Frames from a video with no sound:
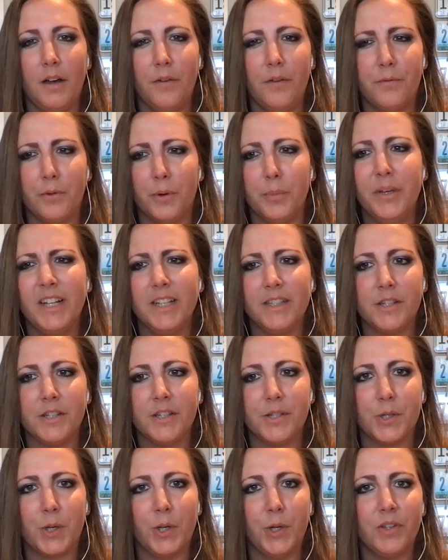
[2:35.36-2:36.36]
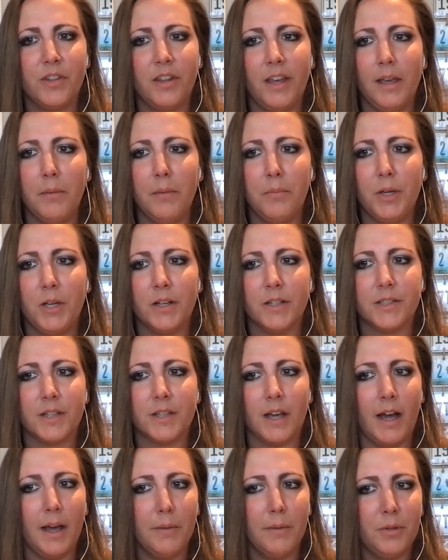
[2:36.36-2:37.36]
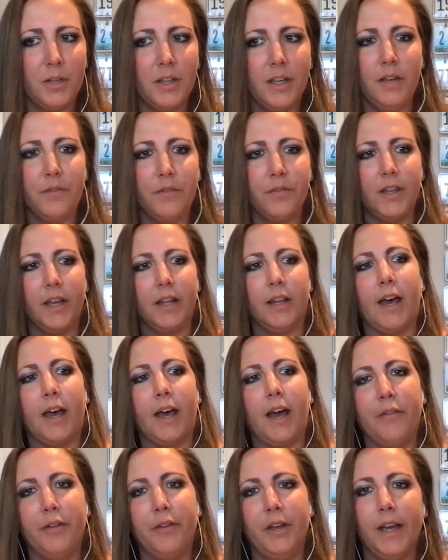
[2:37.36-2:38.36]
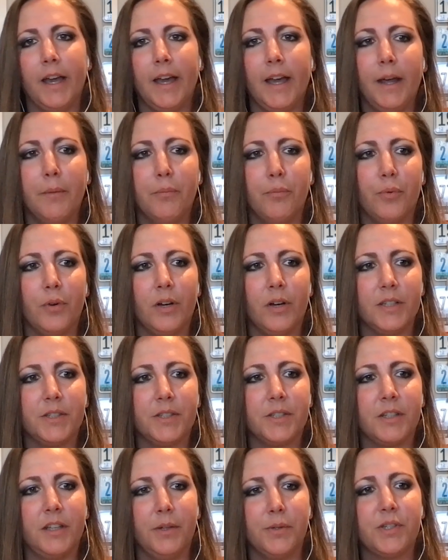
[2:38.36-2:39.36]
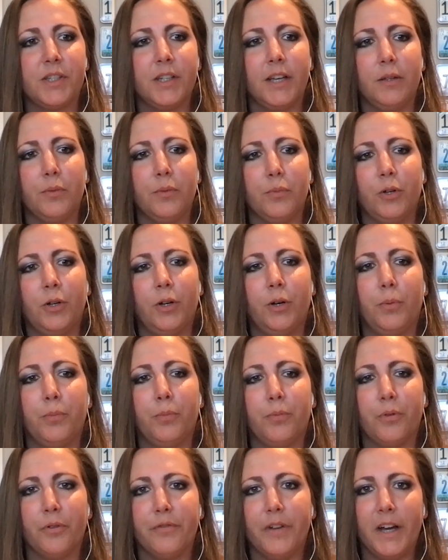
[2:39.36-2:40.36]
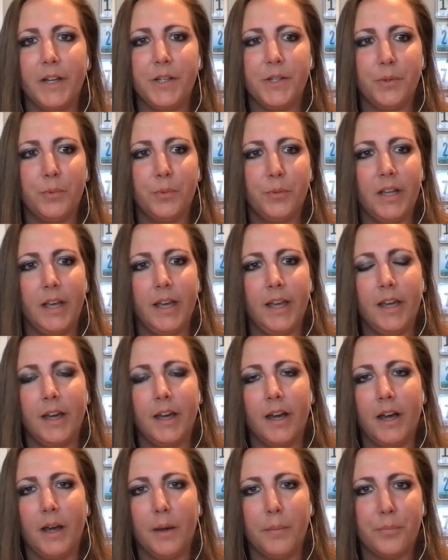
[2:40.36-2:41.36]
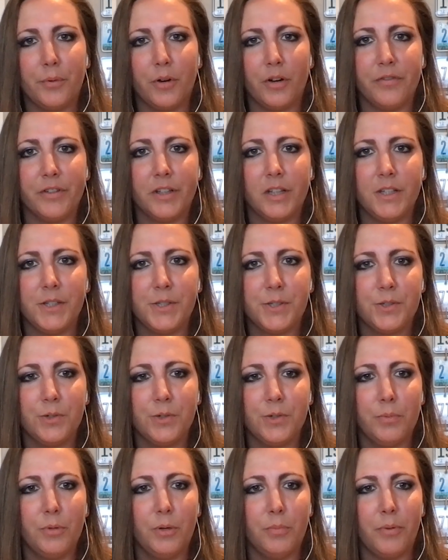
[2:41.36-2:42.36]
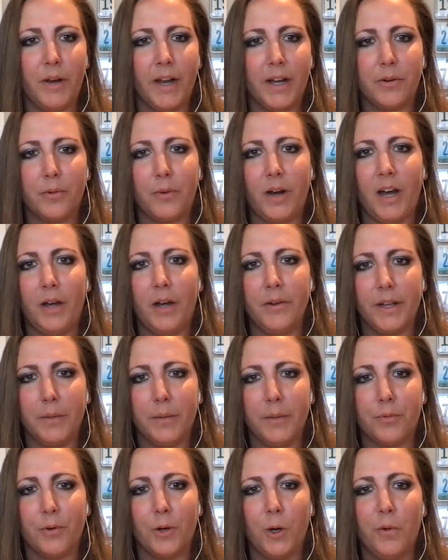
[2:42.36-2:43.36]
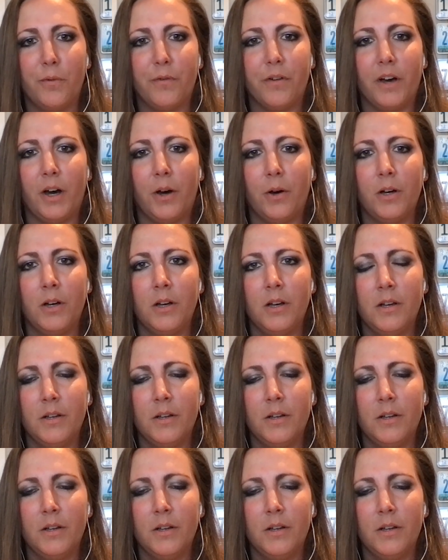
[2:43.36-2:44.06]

For me, this is a good thing because I believe that having a broad skill set will provide you with a perfectly suitable background and a profile